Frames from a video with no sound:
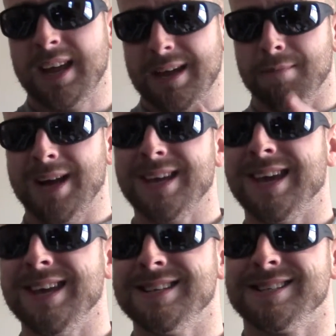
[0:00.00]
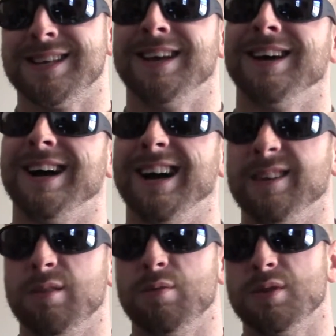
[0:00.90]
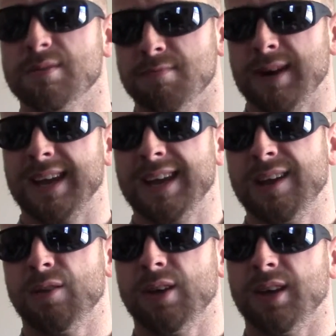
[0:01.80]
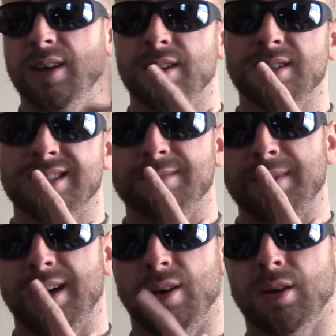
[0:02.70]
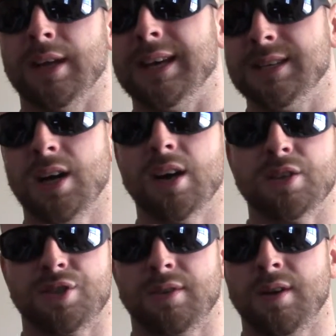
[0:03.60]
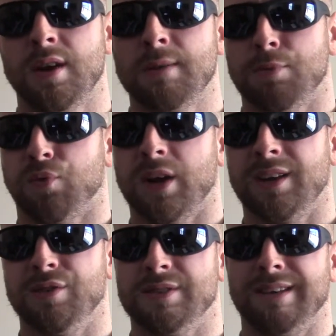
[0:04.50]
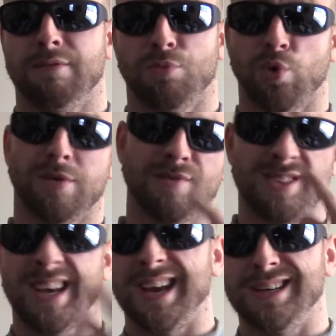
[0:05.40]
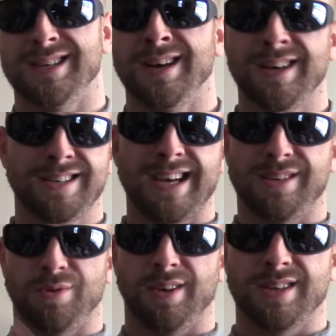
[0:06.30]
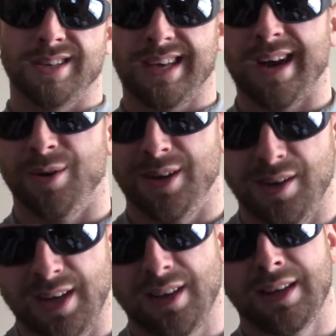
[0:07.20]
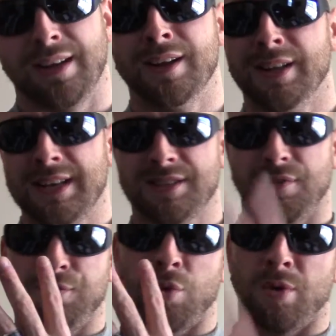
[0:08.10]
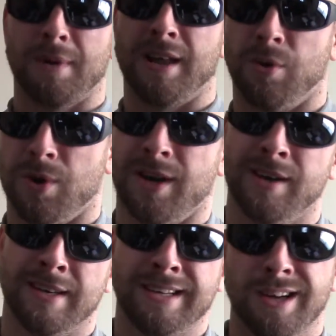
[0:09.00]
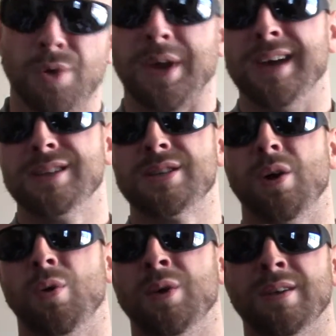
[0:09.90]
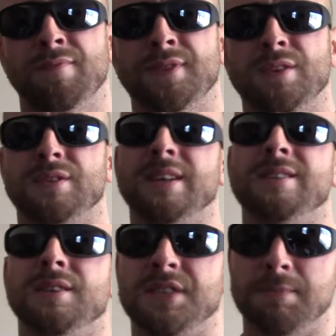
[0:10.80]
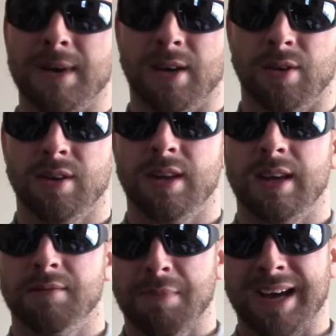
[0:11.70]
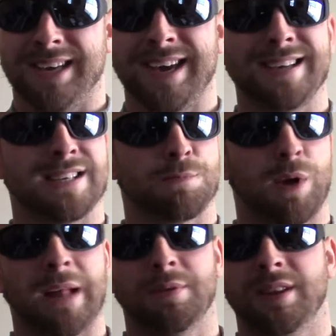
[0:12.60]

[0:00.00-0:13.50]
In my case, I use my hearing, smell, and touch before I use even, well, taste. Taste really doesn't count into anything. That's the 4, by the way. Okay, so your sense of smell, in my case, is probably the